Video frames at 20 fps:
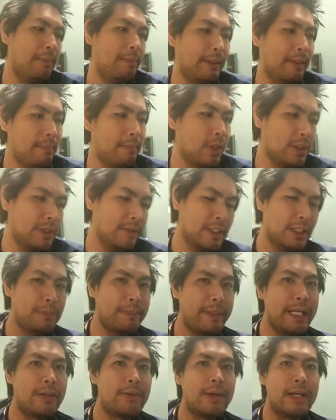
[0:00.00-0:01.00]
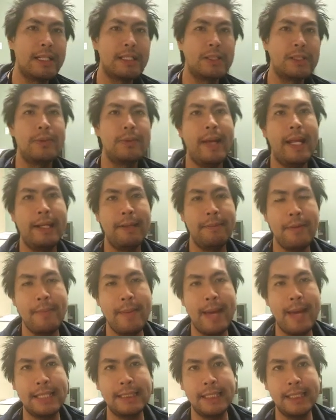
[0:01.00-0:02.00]
but most of the speed runs with enemy
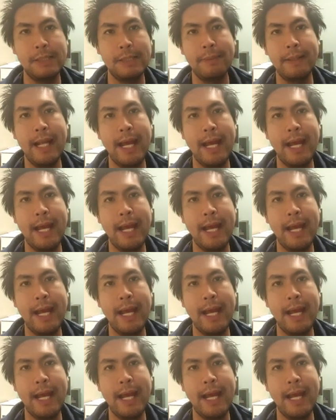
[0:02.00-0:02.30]
max HP